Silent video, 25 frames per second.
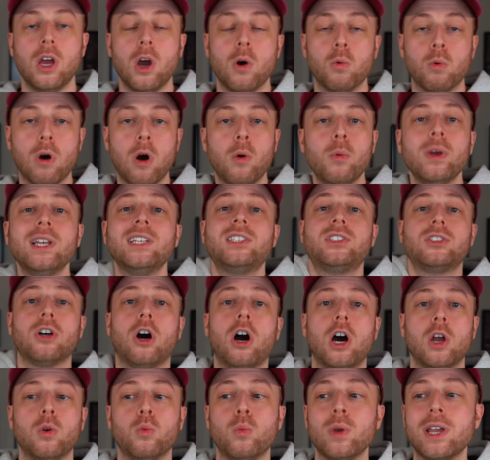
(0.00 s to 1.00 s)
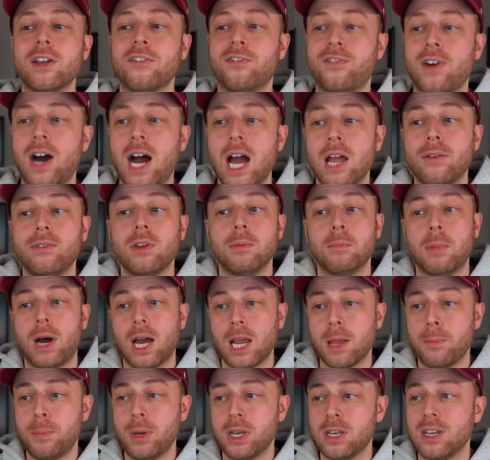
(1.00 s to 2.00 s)
what we saw in week five, in my
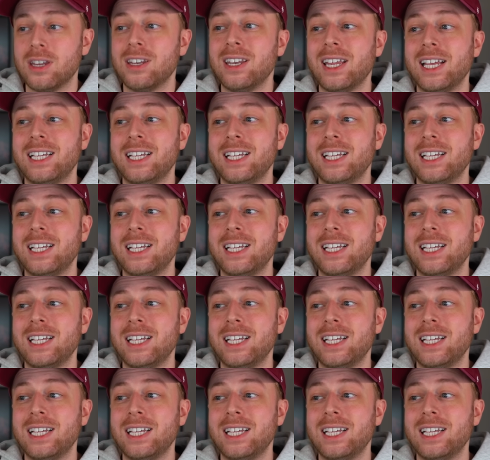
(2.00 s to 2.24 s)
opinion,